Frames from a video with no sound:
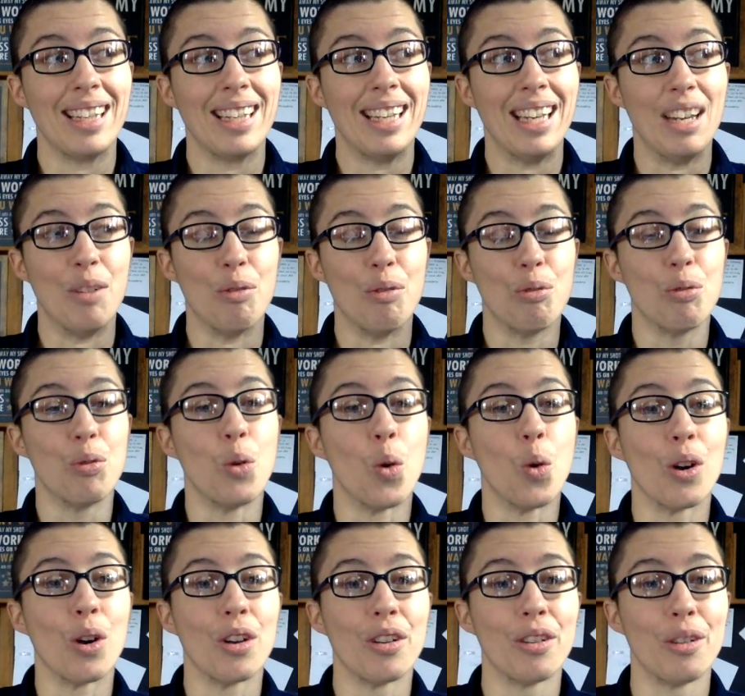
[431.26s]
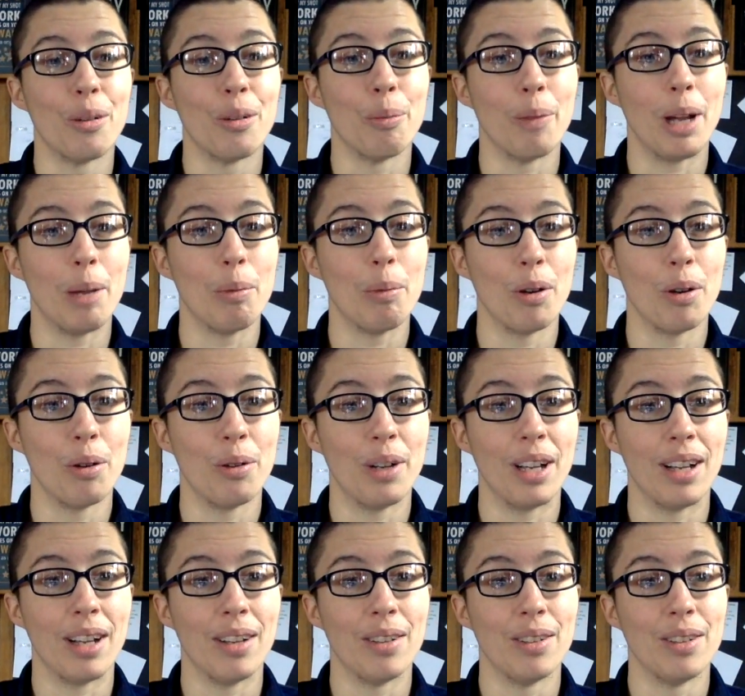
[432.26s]
enforced my
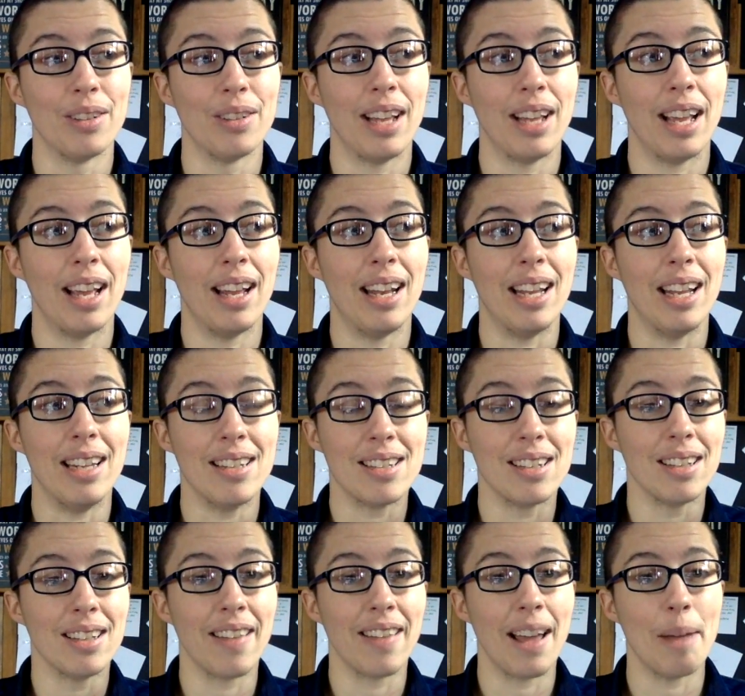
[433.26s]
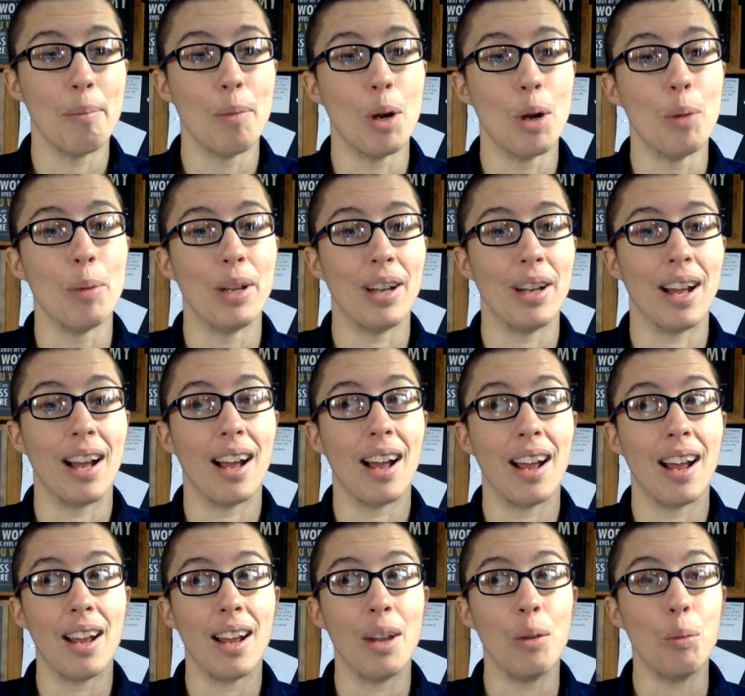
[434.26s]
pronouns. And until that moment,
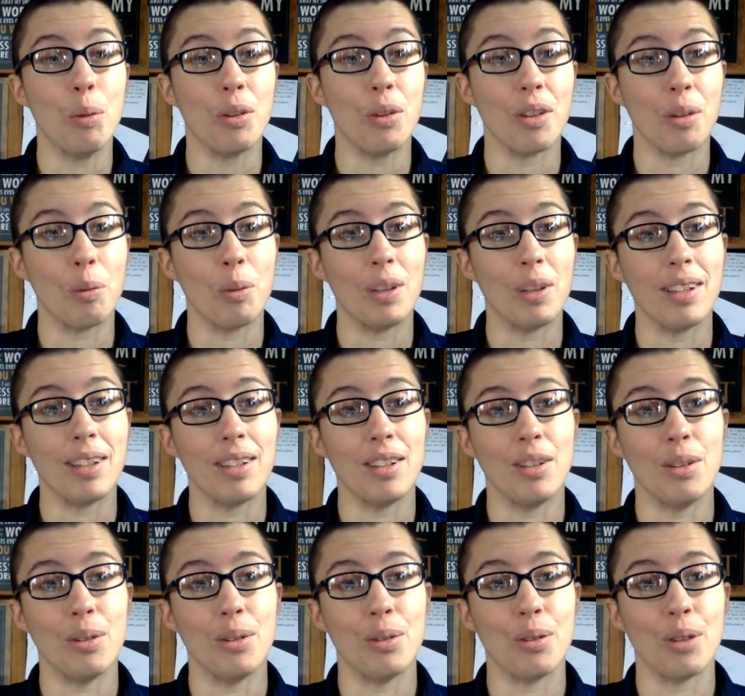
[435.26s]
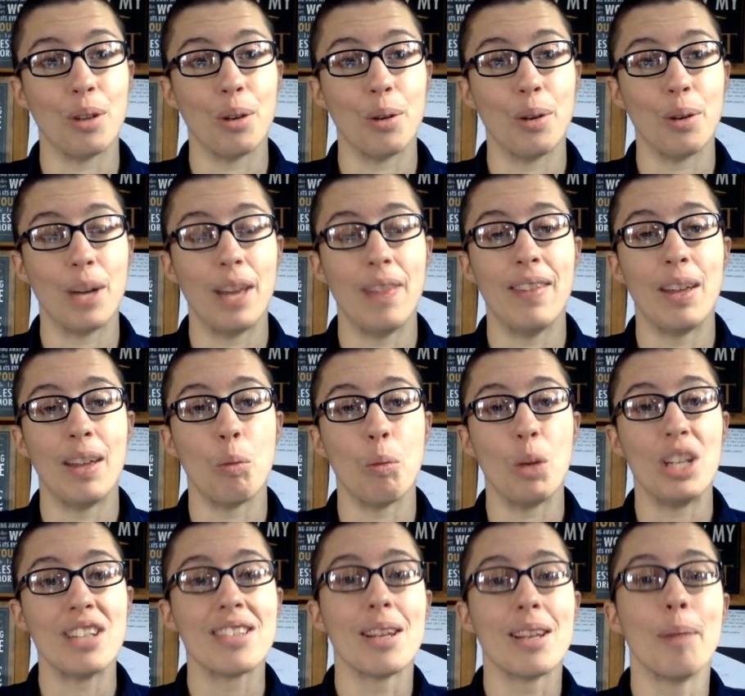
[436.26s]
I was unwilling to do so. And then
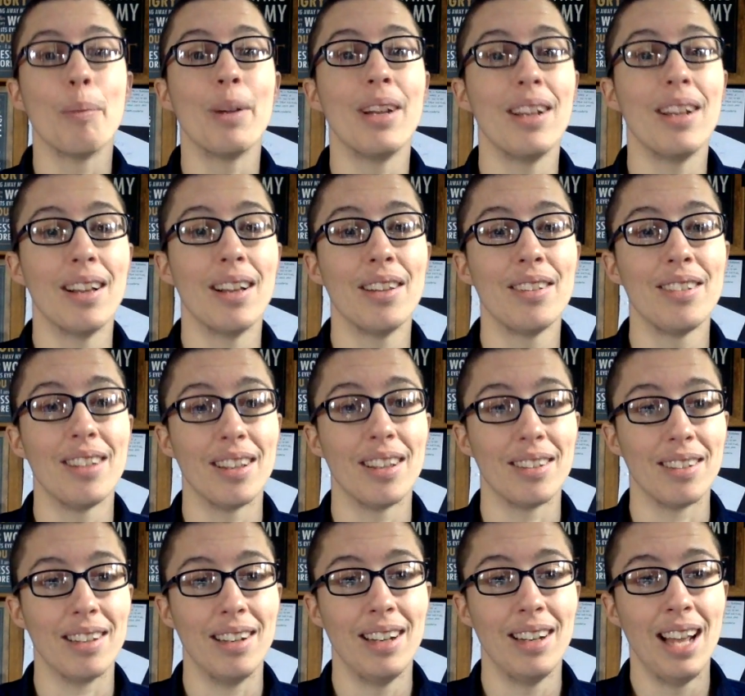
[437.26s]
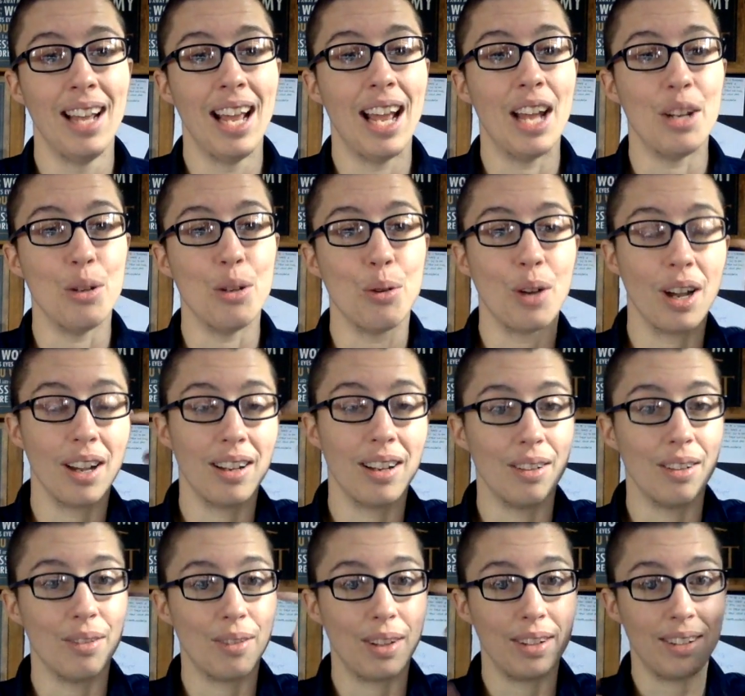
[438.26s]
when somebody else does it, and you kind
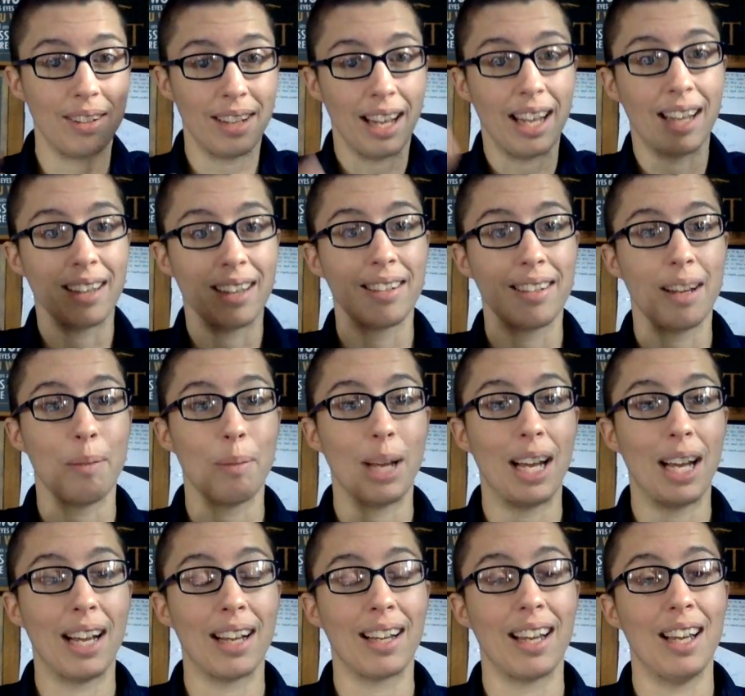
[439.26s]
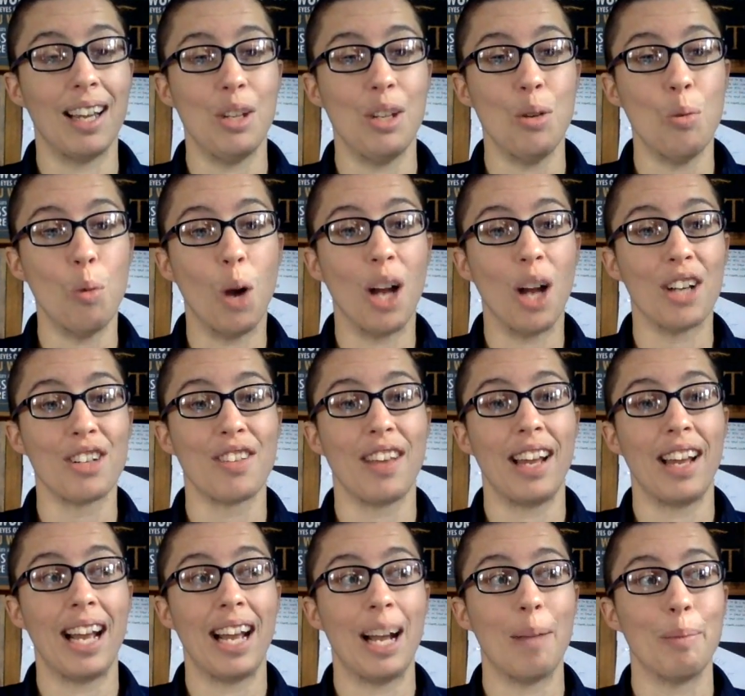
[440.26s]
of take a step back and you watch
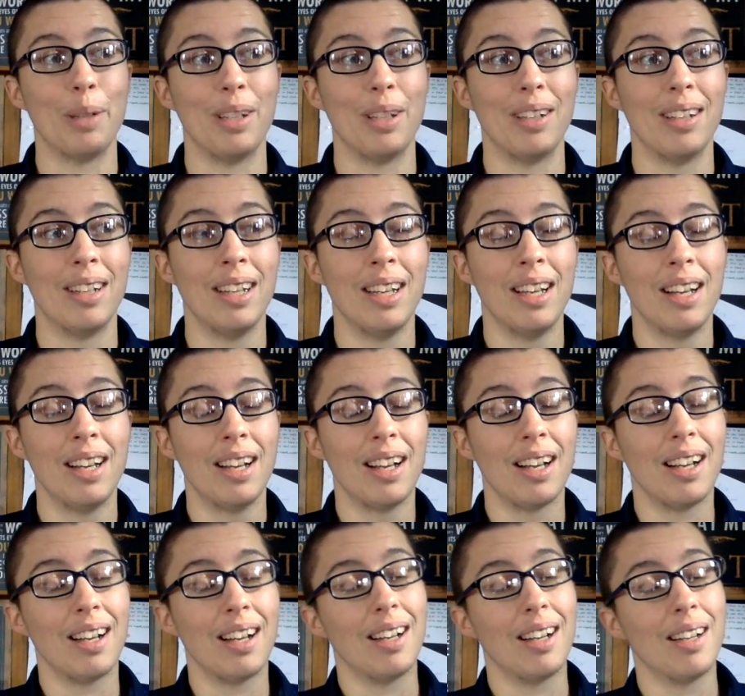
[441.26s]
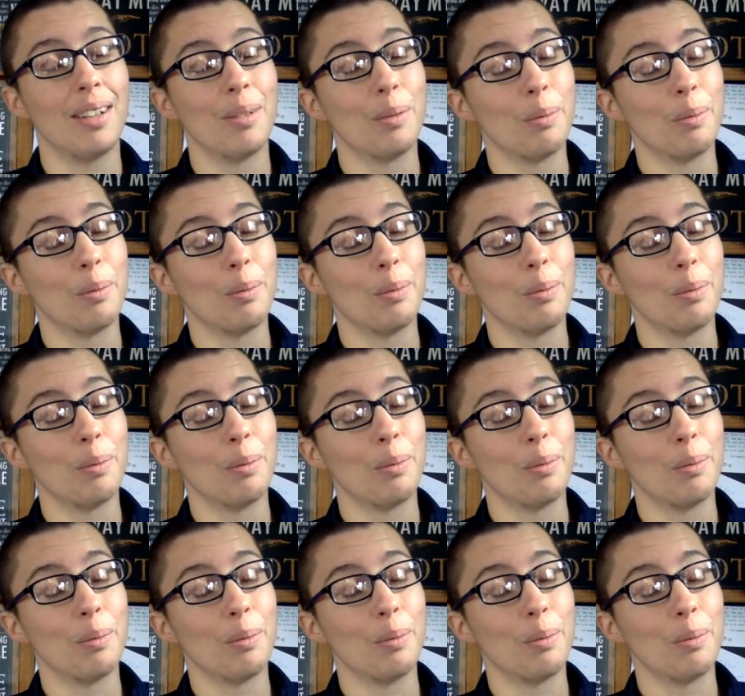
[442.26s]
that happen, uh,